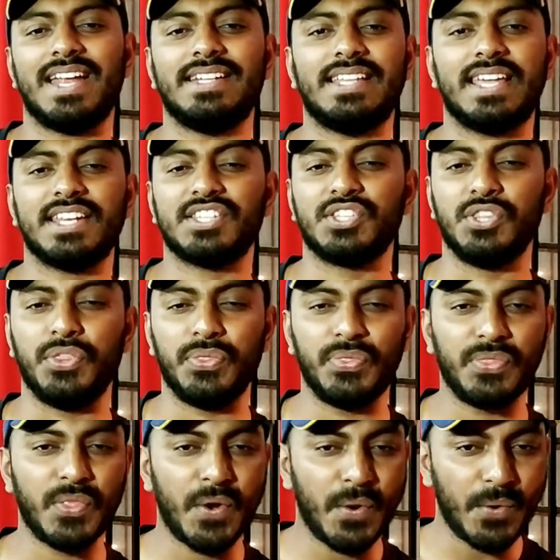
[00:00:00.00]
and there is
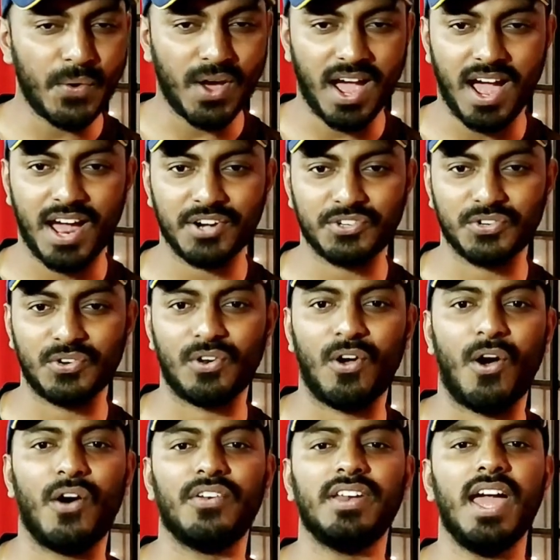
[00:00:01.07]
no hard
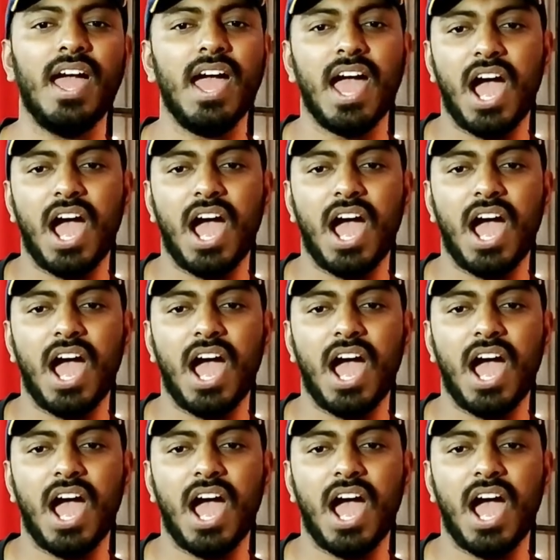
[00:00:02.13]
rule on